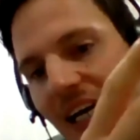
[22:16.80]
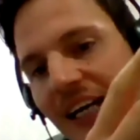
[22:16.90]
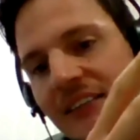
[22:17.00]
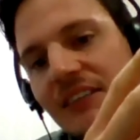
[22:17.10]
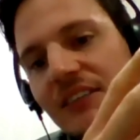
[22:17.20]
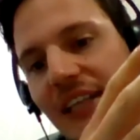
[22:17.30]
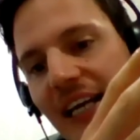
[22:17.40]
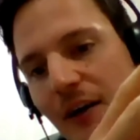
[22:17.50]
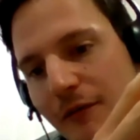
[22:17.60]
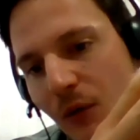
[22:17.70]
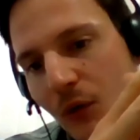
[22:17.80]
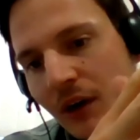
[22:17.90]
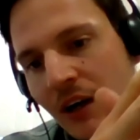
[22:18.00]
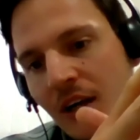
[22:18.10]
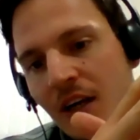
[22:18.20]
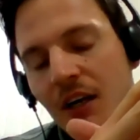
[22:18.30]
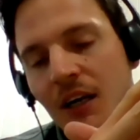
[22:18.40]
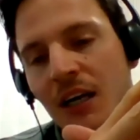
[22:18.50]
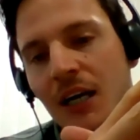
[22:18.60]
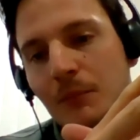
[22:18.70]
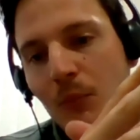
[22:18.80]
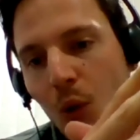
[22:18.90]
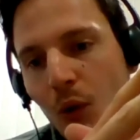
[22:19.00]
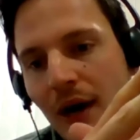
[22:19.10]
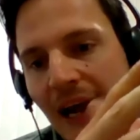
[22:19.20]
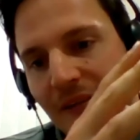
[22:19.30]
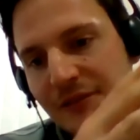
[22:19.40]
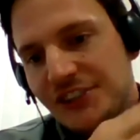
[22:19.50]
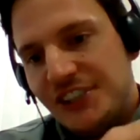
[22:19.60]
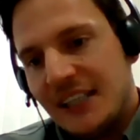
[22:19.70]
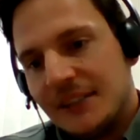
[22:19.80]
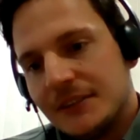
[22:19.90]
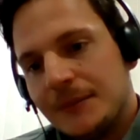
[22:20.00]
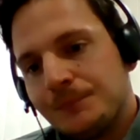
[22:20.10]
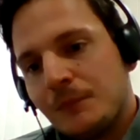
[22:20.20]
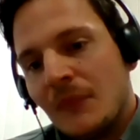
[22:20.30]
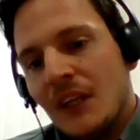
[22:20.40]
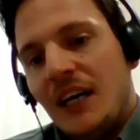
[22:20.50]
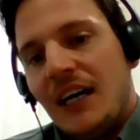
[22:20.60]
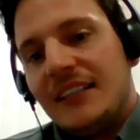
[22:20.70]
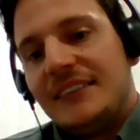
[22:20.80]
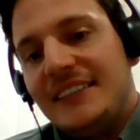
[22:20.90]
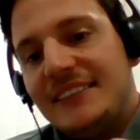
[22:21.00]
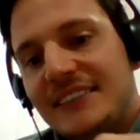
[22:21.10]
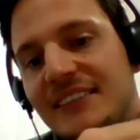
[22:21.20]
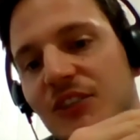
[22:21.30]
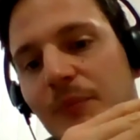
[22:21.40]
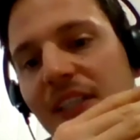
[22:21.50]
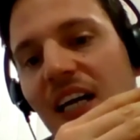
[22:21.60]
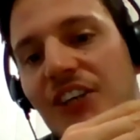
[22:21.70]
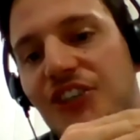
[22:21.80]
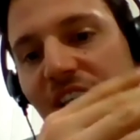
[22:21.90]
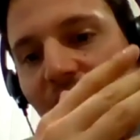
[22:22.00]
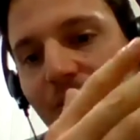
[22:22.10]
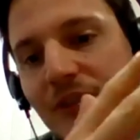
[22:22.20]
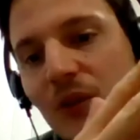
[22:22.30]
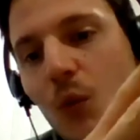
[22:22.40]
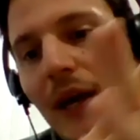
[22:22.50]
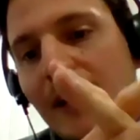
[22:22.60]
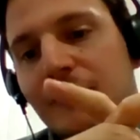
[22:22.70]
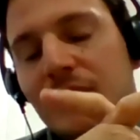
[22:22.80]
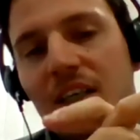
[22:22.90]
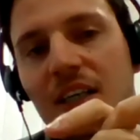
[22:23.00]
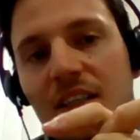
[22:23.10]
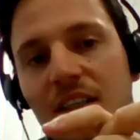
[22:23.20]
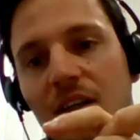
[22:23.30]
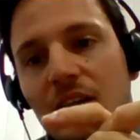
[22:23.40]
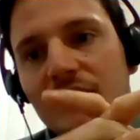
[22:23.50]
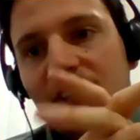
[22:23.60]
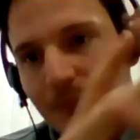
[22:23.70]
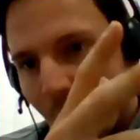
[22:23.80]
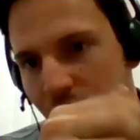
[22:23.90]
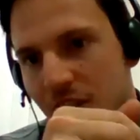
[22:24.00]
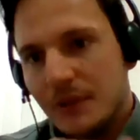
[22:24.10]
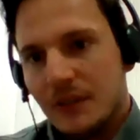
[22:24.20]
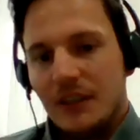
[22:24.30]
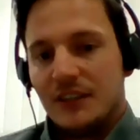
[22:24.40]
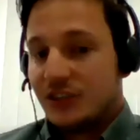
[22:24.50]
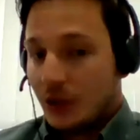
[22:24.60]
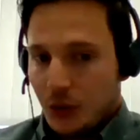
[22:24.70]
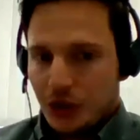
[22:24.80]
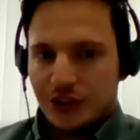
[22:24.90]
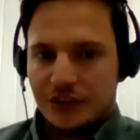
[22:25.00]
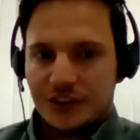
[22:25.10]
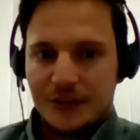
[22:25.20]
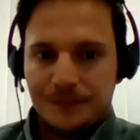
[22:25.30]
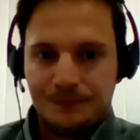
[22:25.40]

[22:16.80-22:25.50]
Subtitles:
and therefore more efficient. This is to be achieved with disposable solutions.